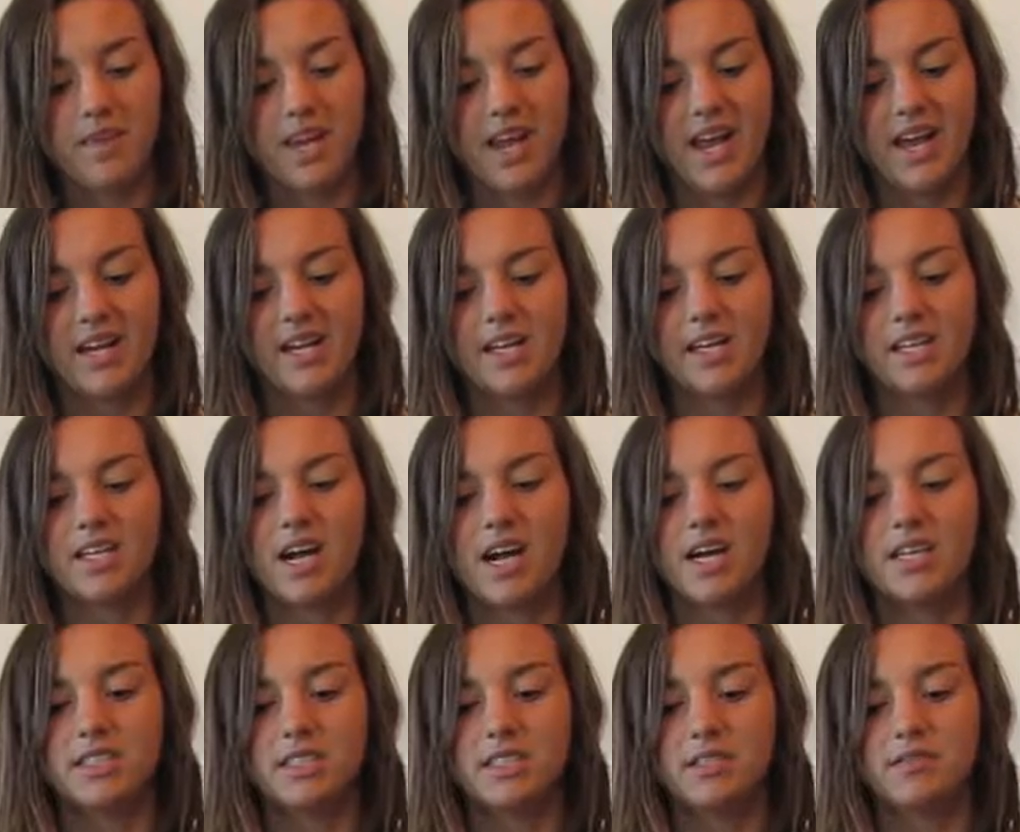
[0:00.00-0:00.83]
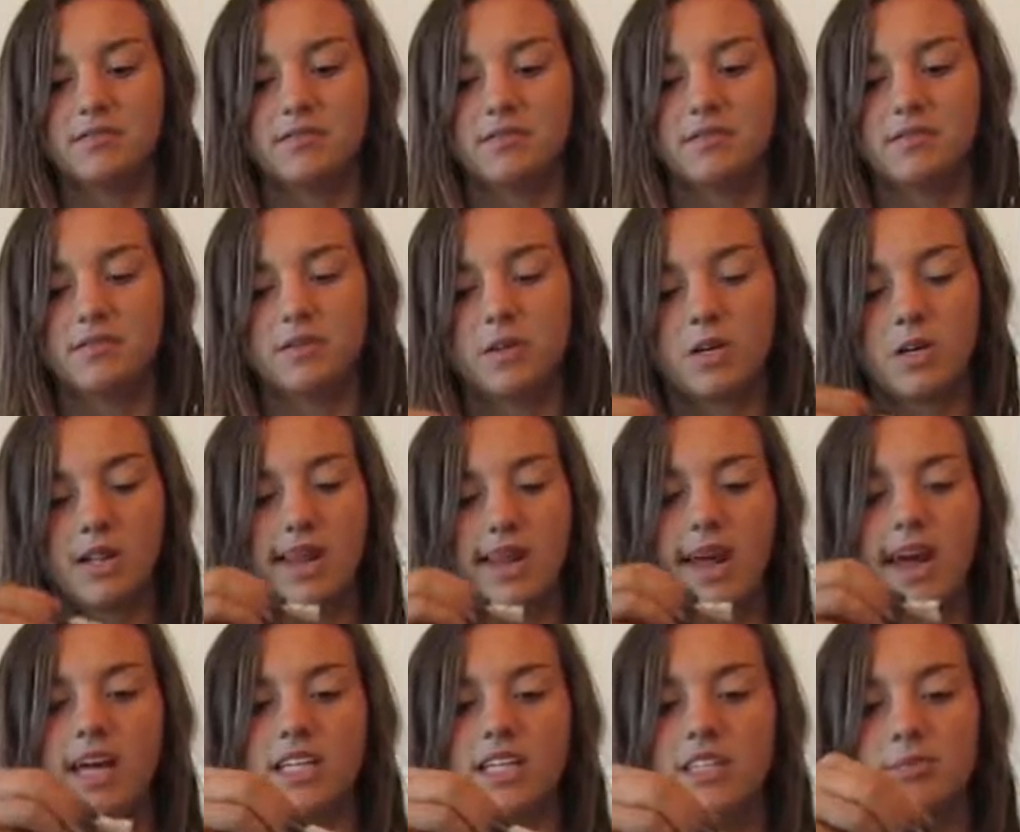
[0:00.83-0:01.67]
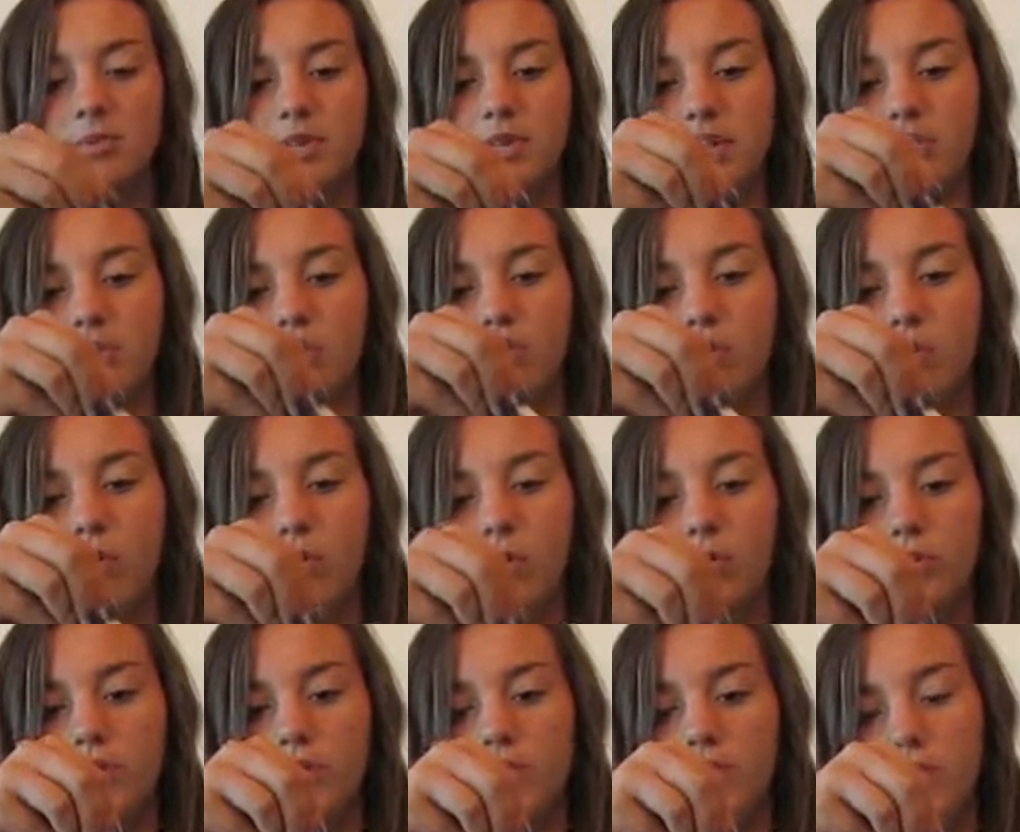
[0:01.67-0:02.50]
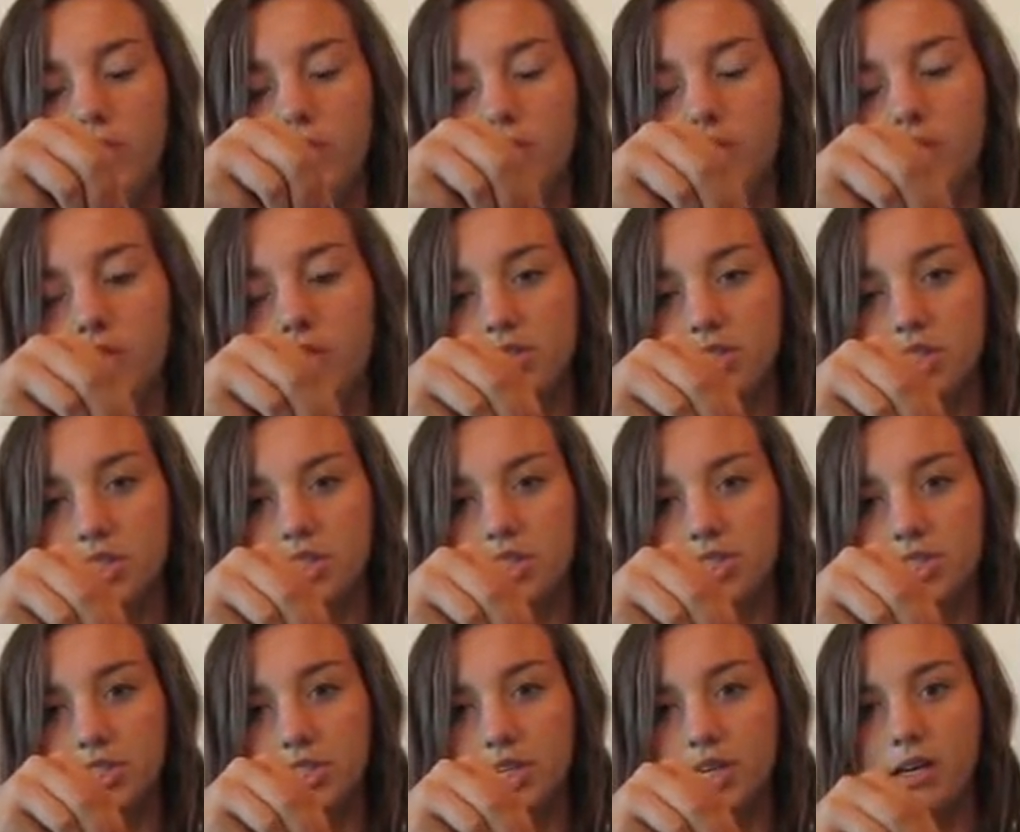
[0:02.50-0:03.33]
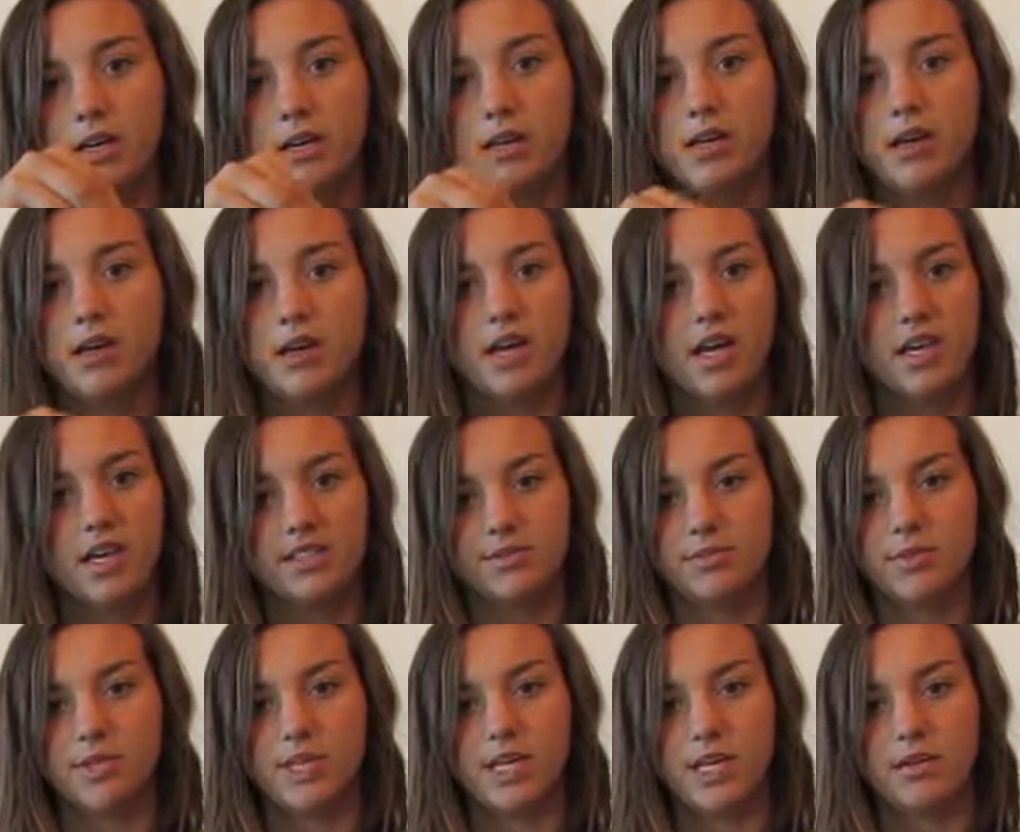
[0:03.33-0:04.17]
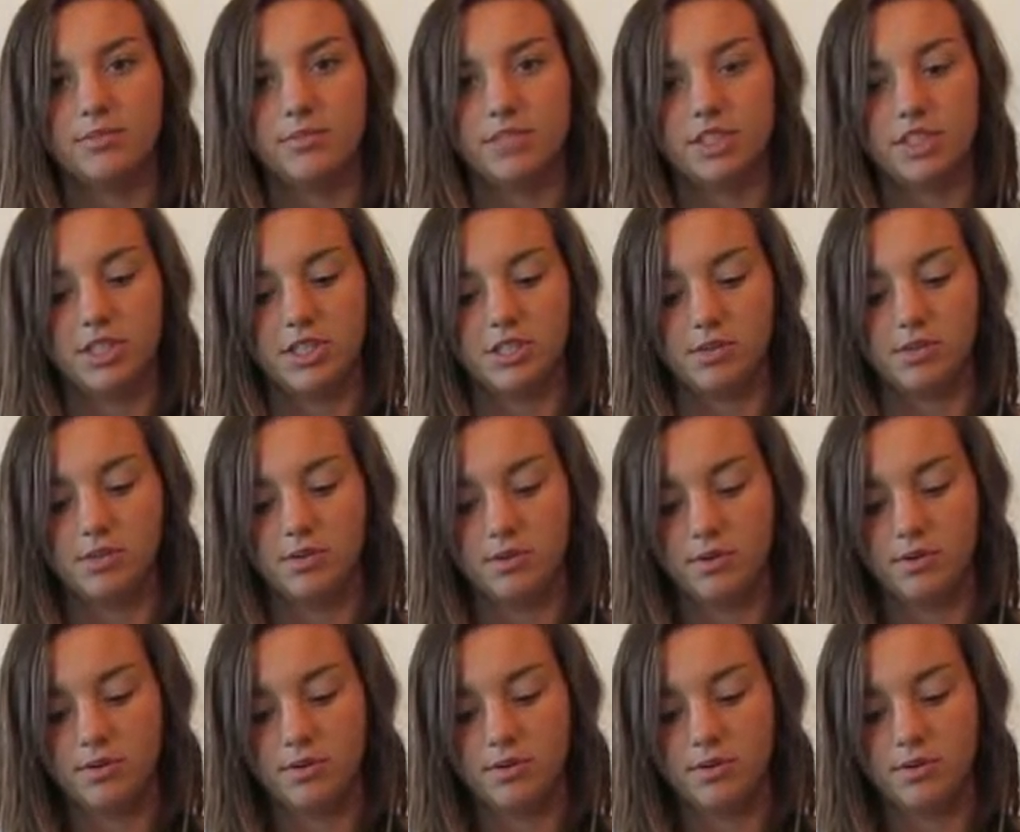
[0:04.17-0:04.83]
any kind of clasp that will hold your photo onto the string. It's really up to you.